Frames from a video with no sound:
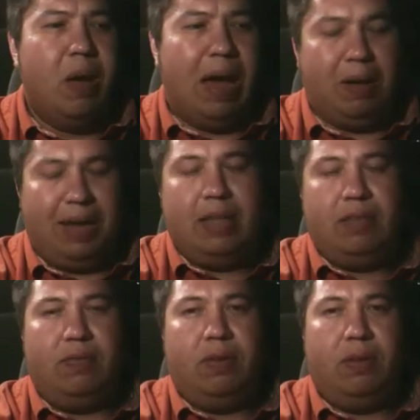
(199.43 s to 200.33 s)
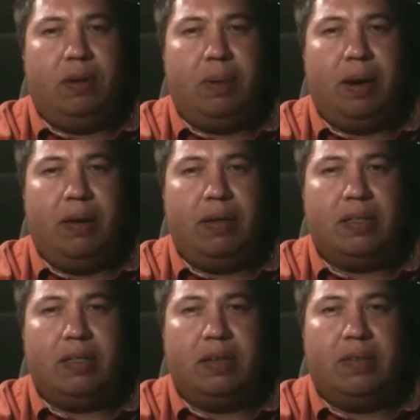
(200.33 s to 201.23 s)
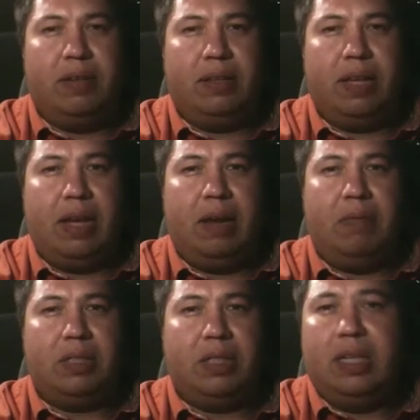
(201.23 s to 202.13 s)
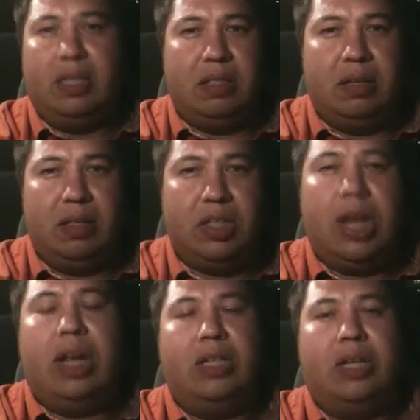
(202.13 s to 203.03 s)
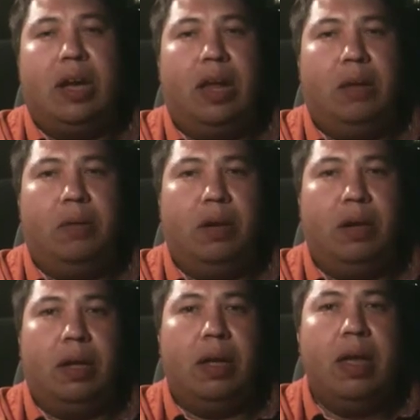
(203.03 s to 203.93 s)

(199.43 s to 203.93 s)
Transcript: how kids view their parents and stuff like that, and which needs to change in Hollywood.